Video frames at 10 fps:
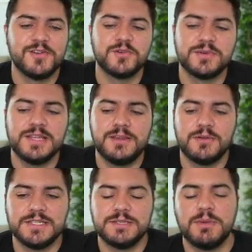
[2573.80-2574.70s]
go really
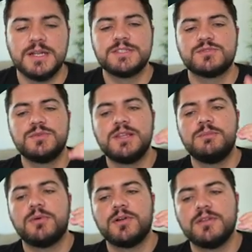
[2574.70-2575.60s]
crazy, but it's really
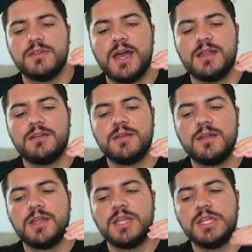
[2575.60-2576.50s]
important that
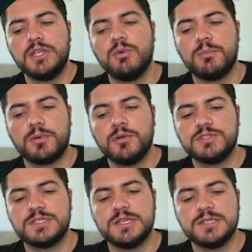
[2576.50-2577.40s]
you
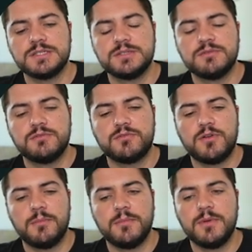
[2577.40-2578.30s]
approach this
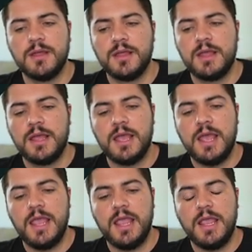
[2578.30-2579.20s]
from
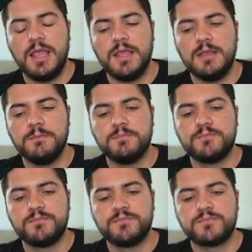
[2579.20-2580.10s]
a
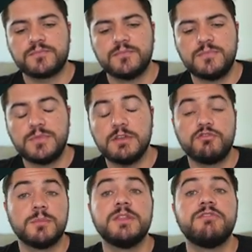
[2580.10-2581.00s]
from the